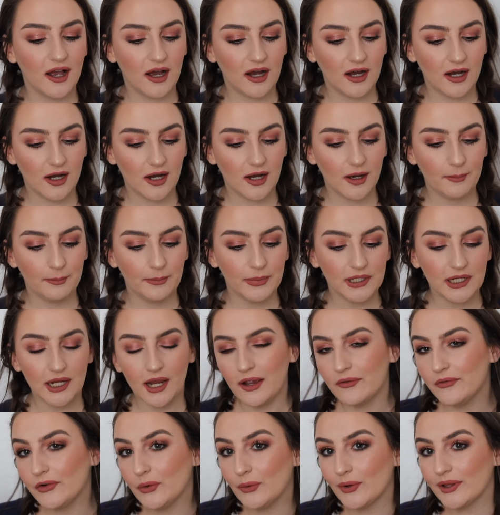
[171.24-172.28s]
but I
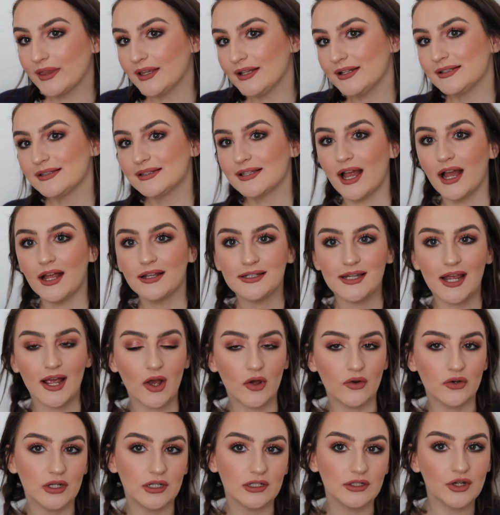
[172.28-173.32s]
haven't really sat
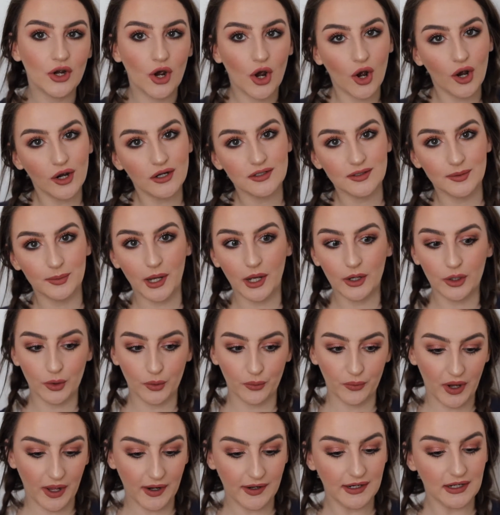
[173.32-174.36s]
down and talked about our
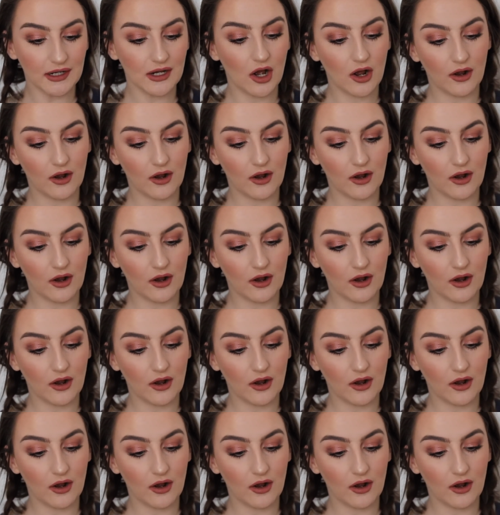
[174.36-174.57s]
wedding.